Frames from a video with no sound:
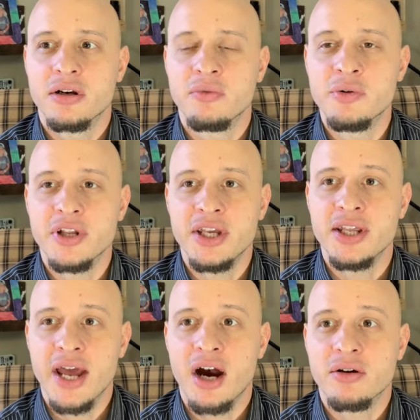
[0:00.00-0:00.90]
we would
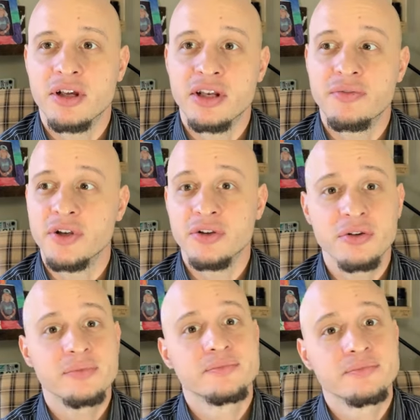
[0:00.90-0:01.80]
eat out. And if we
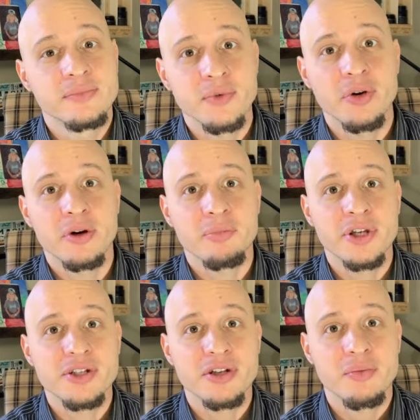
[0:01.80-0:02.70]
do, we order
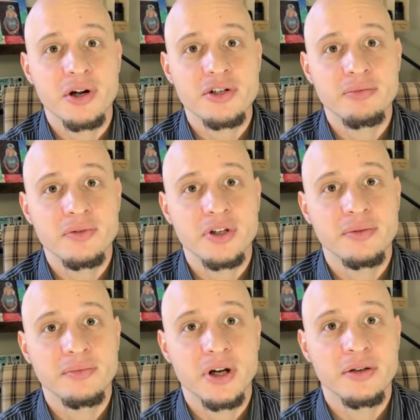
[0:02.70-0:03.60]
pizza and watch a movie,
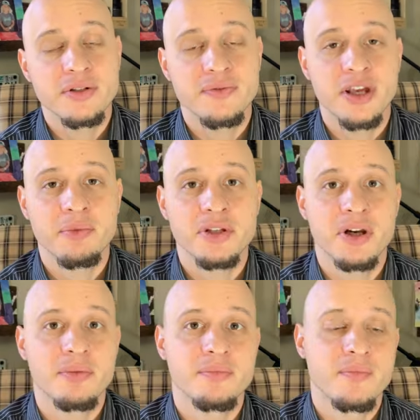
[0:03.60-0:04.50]
right? It's family
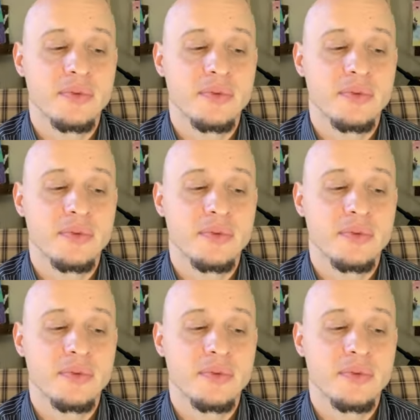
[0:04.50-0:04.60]
time.